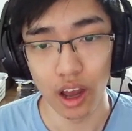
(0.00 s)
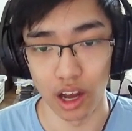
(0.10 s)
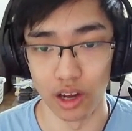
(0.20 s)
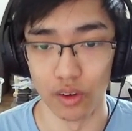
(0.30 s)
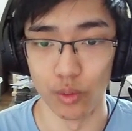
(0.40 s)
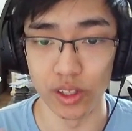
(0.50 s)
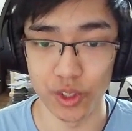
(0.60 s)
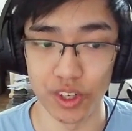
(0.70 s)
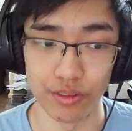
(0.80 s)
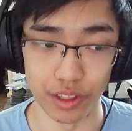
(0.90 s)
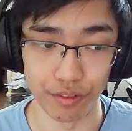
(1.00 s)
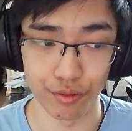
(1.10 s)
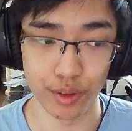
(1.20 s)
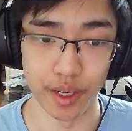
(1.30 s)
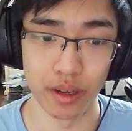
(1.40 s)
Relatively
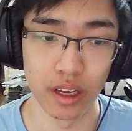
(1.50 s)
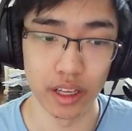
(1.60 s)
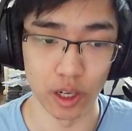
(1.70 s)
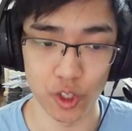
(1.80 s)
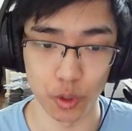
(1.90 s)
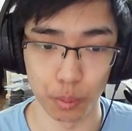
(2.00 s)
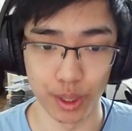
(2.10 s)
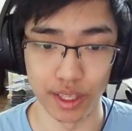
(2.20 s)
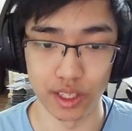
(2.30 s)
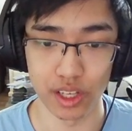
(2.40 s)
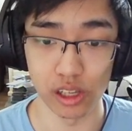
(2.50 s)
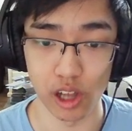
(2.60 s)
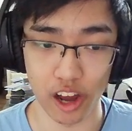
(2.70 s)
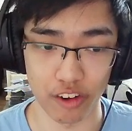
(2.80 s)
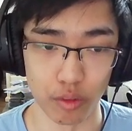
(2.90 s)
free. He also plays a
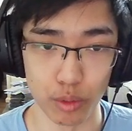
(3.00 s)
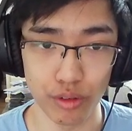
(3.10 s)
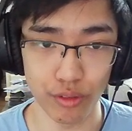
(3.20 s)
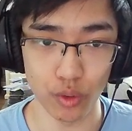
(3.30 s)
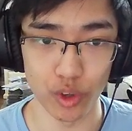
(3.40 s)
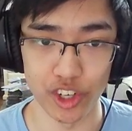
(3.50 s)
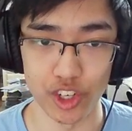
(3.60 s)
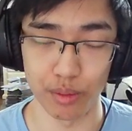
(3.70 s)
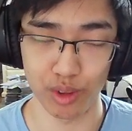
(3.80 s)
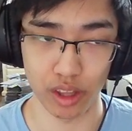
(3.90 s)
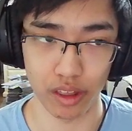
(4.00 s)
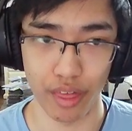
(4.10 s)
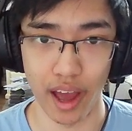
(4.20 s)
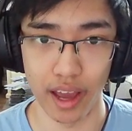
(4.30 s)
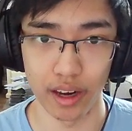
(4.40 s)
lot of removal, which is something
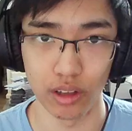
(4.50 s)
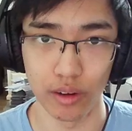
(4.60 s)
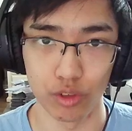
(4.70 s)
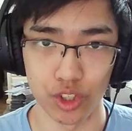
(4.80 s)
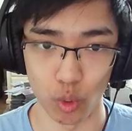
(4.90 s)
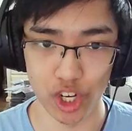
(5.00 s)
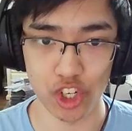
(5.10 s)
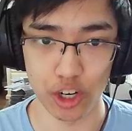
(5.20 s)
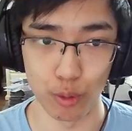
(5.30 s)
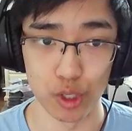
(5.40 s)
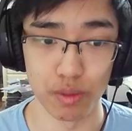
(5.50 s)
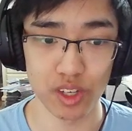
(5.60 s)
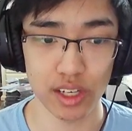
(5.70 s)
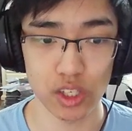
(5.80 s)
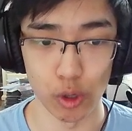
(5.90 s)
that Source Strip was
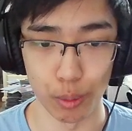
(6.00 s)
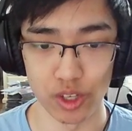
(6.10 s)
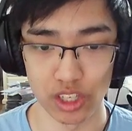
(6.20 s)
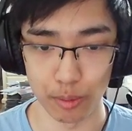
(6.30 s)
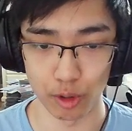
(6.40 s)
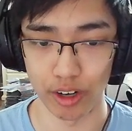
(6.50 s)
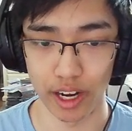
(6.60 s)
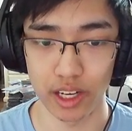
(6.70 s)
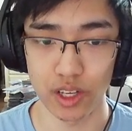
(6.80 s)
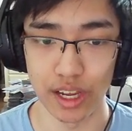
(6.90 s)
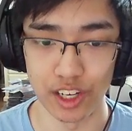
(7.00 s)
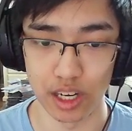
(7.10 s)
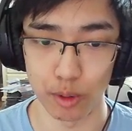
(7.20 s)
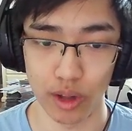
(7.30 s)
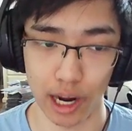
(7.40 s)
missing, so he plays double Kokaidos and
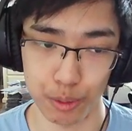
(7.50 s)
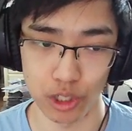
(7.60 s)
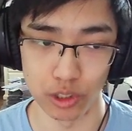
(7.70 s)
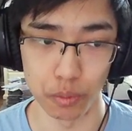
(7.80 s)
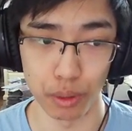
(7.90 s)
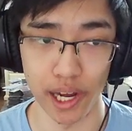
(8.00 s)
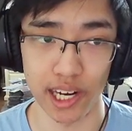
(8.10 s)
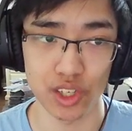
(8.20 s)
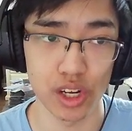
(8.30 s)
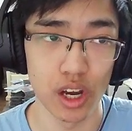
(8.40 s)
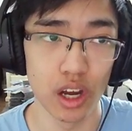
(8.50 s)
double Absolute Blast.